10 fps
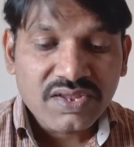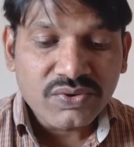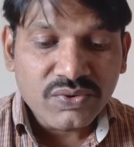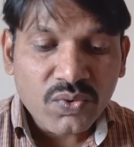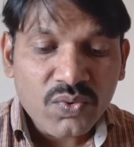
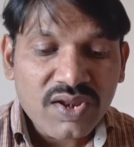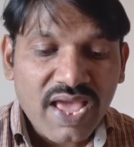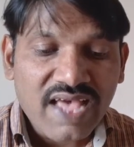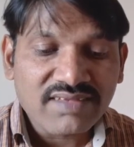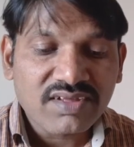known
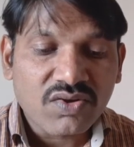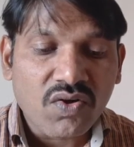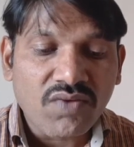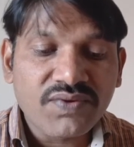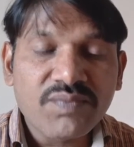as the
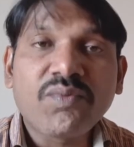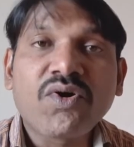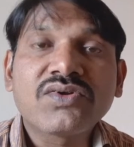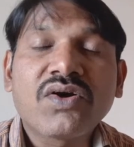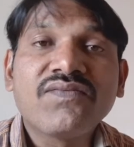coffee
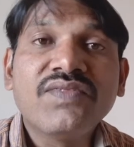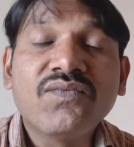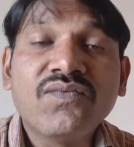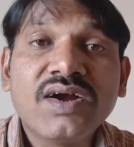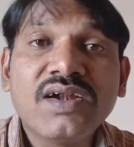pot of the
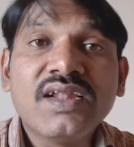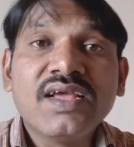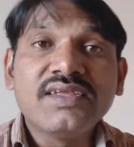world.